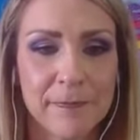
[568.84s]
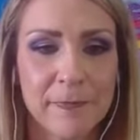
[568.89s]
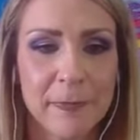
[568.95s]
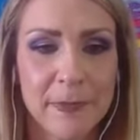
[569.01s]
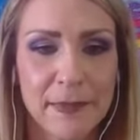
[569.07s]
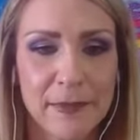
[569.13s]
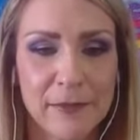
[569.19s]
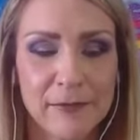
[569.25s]

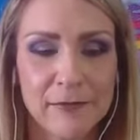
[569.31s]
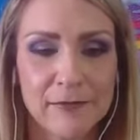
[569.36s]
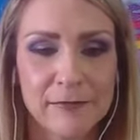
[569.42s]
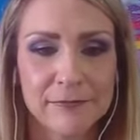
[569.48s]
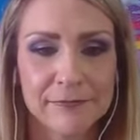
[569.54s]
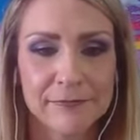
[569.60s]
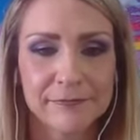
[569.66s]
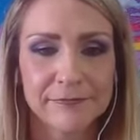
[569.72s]
Correct.
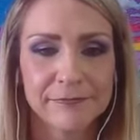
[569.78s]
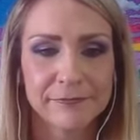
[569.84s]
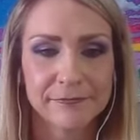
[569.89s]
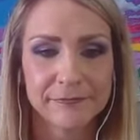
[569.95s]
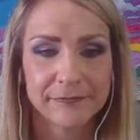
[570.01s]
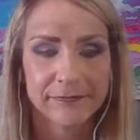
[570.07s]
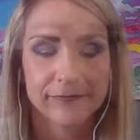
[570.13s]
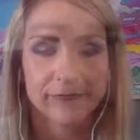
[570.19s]
If you
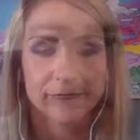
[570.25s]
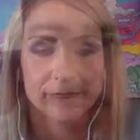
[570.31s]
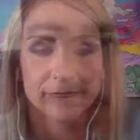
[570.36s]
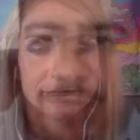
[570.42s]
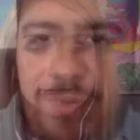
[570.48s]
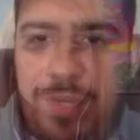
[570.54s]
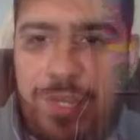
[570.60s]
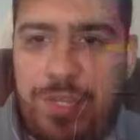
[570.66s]
visit
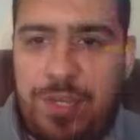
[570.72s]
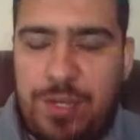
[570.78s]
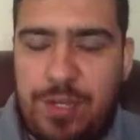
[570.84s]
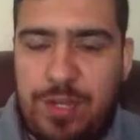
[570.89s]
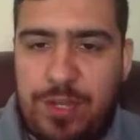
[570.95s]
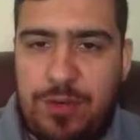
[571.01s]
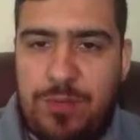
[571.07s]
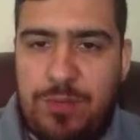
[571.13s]

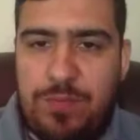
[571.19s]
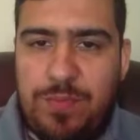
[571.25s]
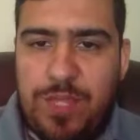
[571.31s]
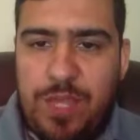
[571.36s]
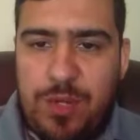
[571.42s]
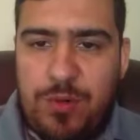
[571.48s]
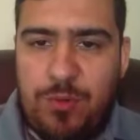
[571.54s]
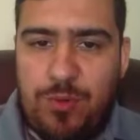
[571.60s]

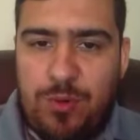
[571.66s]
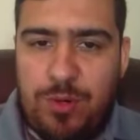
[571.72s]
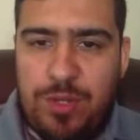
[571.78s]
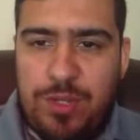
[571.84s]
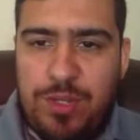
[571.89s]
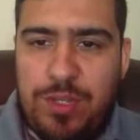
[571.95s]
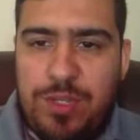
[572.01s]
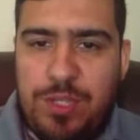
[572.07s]

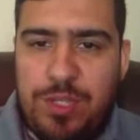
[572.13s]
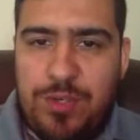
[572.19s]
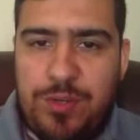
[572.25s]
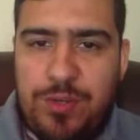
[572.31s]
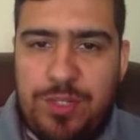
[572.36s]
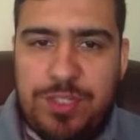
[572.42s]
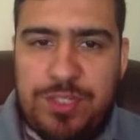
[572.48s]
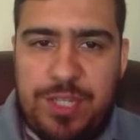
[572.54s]
eprenthelp.org,
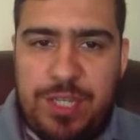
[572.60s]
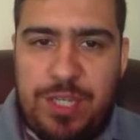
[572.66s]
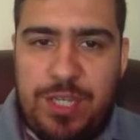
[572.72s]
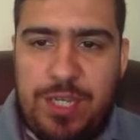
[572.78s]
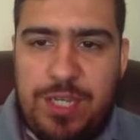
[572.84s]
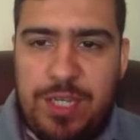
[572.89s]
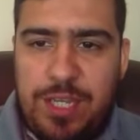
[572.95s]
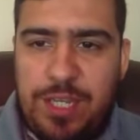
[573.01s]
there is
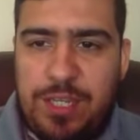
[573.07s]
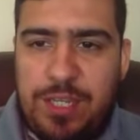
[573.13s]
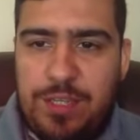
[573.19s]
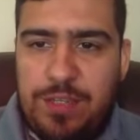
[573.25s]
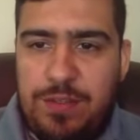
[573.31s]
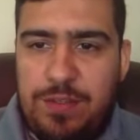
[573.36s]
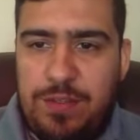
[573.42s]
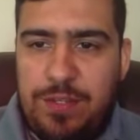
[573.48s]
a
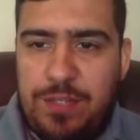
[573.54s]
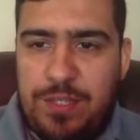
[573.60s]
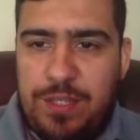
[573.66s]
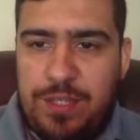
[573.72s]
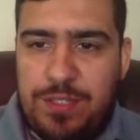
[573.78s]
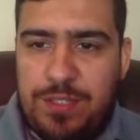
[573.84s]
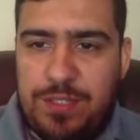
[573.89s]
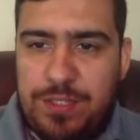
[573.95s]
link
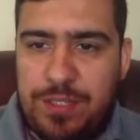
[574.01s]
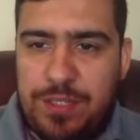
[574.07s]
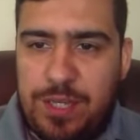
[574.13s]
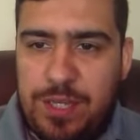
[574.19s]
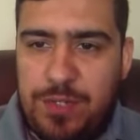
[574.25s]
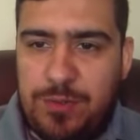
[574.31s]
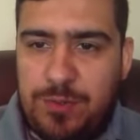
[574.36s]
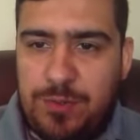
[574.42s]
that's
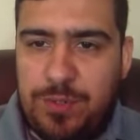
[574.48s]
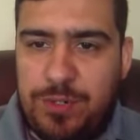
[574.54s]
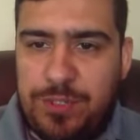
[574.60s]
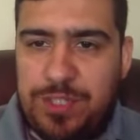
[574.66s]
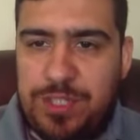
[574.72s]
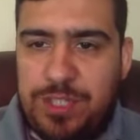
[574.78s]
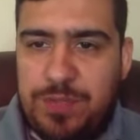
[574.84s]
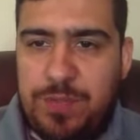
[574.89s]
titled
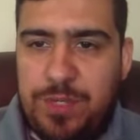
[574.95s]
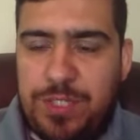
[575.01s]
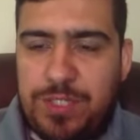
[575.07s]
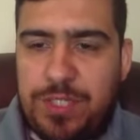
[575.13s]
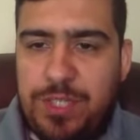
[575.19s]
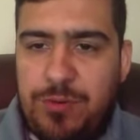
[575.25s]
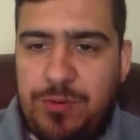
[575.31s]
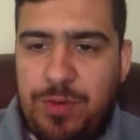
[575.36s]

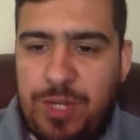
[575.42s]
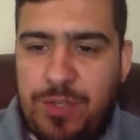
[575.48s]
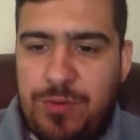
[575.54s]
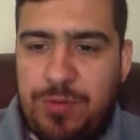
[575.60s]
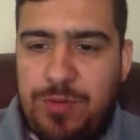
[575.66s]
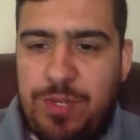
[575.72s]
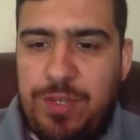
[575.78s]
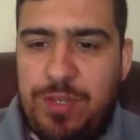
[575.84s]
Participation
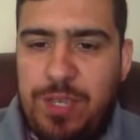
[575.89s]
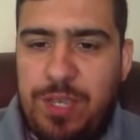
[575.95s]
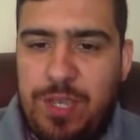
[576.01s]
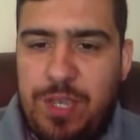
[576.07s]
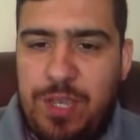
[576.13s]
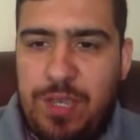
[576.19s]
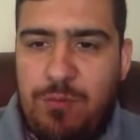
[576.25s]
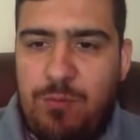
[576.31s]
Directory.
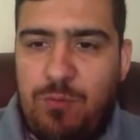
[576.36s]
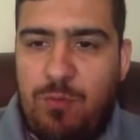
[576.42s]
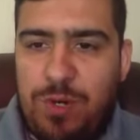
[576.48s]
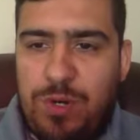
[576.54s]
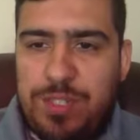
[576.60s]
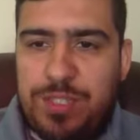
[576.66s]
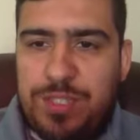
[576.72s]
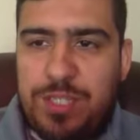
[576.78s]
And
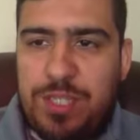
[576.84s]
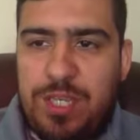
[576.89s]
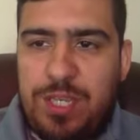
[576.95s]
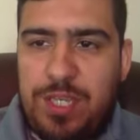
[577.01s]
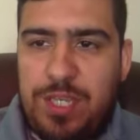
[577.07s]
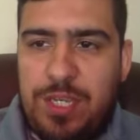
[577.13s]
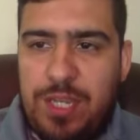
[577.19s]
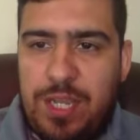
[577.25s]
once
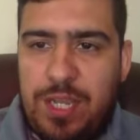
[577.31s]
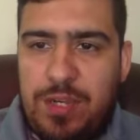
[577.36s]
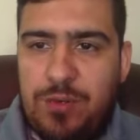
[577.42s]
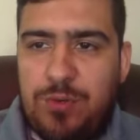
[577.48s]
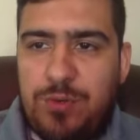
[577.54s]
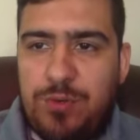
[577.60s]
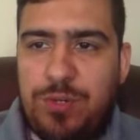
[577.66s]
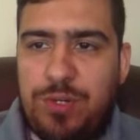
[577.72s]
a
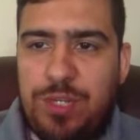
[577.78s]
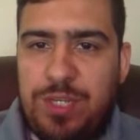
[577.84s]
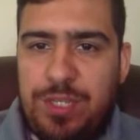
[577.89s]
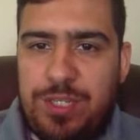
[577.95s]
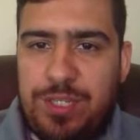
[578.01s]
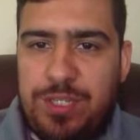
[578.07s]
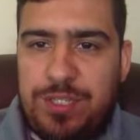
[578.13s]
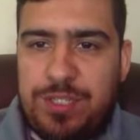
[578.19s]
landlord
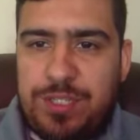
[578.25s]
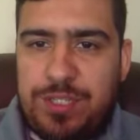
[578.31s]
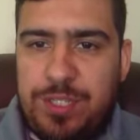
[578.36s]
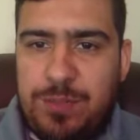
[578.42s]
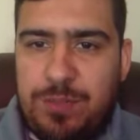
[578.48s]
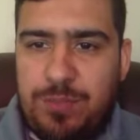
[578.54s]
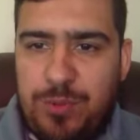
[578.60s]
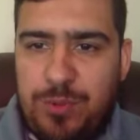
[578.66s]
is
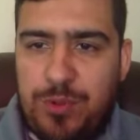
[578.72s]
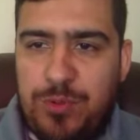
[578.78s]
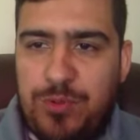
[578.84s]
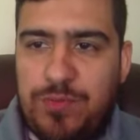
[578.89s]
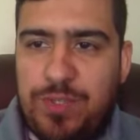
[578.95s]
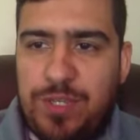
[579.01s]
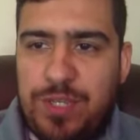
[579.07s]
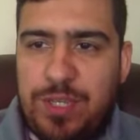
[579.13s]

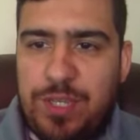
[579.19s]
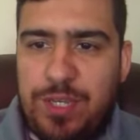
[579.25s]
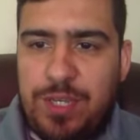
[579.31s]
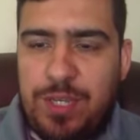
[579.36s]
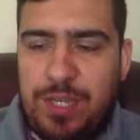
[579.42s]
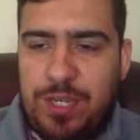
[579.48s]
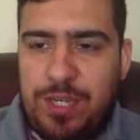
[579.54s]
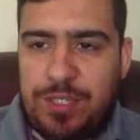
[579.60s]
approved
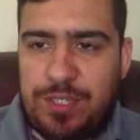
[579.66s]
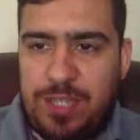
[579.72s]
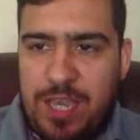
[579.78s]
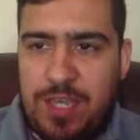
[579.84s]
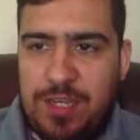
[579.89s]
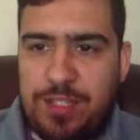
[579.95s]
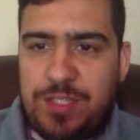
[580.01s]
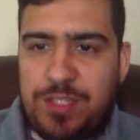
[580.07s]
and is
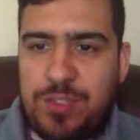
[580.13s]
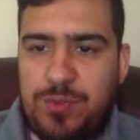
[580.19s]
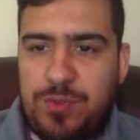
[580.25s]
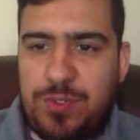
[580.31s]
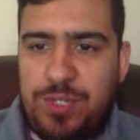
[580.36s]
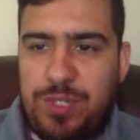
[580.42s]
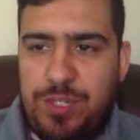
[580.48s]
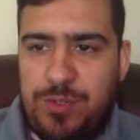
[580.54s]
added
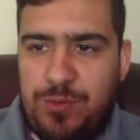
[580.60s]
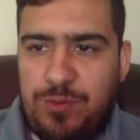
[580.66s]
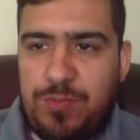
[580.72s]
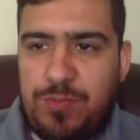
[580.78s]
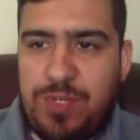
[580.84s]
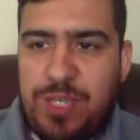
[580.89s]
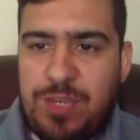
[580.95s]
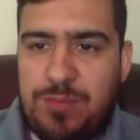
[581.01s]
to it, you will
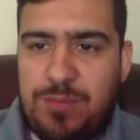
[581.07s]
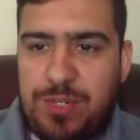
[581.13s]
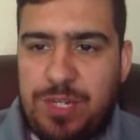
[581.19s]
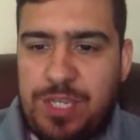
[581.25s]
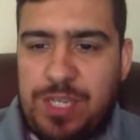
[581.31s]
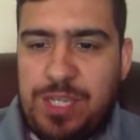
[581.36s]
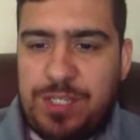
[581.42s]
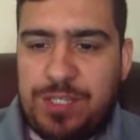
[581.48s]
be able
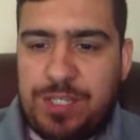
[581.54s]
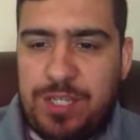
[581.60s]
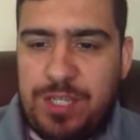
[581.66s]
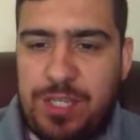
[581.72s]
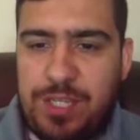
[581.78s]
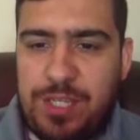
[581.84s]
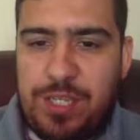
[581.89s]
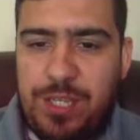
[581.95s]
to
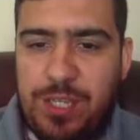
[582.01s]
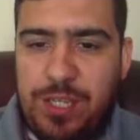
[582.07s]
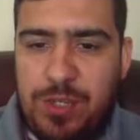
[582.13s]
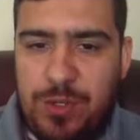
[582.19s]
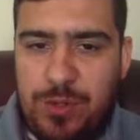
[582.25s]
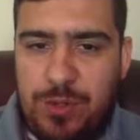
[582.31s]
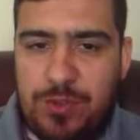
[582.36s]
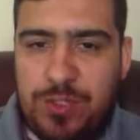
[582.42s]
easily
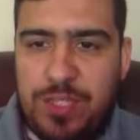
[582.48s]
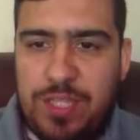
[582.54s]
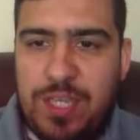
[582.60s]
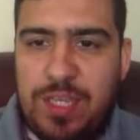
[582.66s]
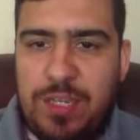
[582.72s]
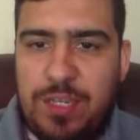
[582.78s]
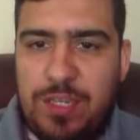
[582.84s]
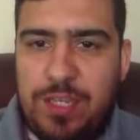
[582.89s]
go to
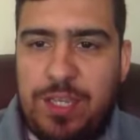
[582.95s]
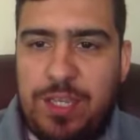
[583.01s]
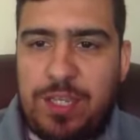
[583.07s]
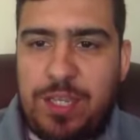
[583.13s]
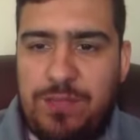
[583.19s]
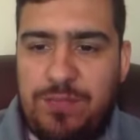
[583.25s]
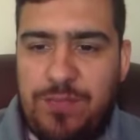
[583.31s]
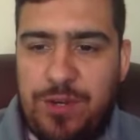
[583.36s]
that
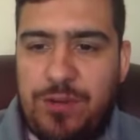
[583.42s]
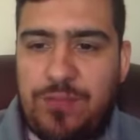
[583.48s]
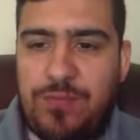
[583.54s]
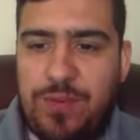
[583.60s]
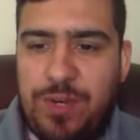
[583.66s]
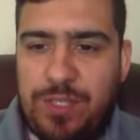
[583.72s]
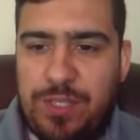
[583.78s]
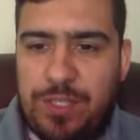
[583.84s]
link and
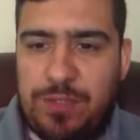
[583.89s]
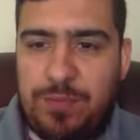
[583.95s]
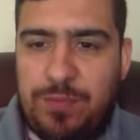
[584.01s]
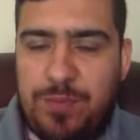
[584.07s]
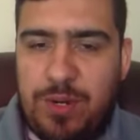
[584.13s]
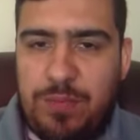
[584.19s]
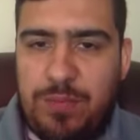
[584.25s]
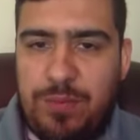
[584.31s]
verify that the
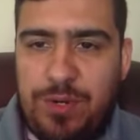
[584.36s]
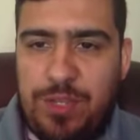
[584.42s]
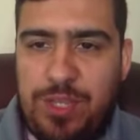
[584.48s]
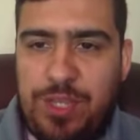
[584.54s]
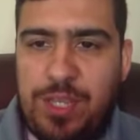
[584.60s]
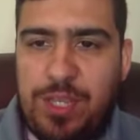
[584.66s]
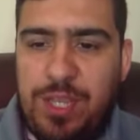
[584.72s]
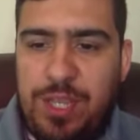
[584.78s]

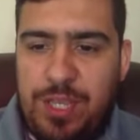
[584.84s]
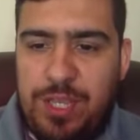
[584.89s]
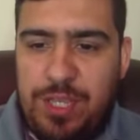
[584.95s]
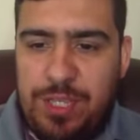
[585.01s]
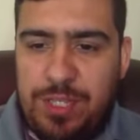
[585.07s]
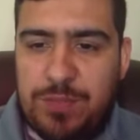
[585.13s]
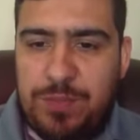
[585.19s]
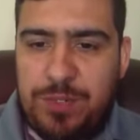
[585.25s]
property
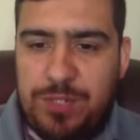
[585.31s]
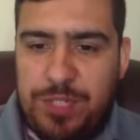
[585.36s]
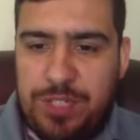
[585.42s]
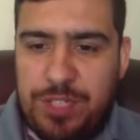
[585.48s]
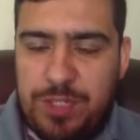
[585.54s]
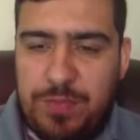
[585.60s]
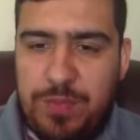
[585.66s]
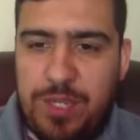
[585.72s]
is
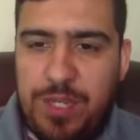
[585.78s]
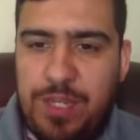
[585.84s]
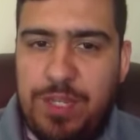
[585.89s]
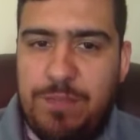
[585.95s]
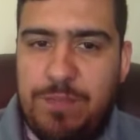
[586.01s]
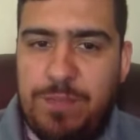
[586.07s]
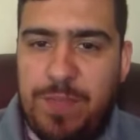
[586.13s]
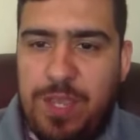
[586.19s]

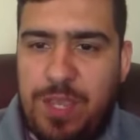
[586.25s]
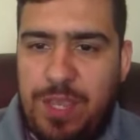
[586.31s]
participating.